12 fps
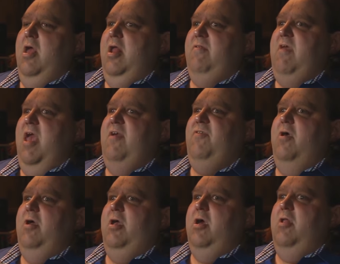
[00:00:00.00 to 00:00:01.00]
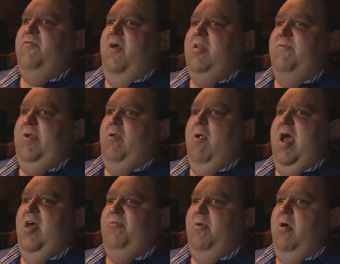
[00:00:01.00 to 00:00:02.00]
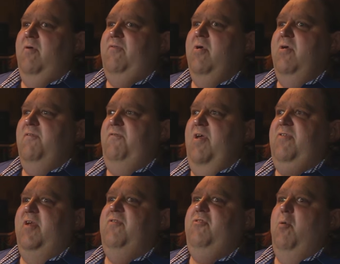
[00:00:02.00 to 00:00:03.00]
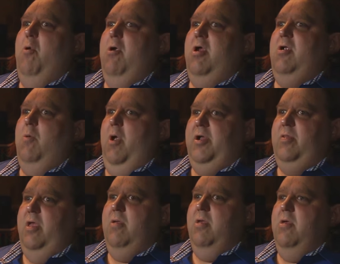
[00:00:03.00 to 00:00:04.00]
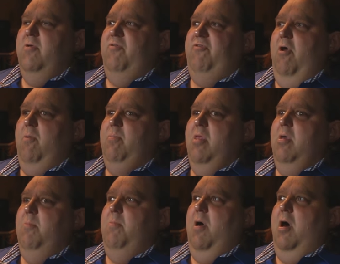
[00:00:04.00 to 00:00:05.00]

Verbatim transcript: and, and takes a good a scientific grasp of physics to work correctly. So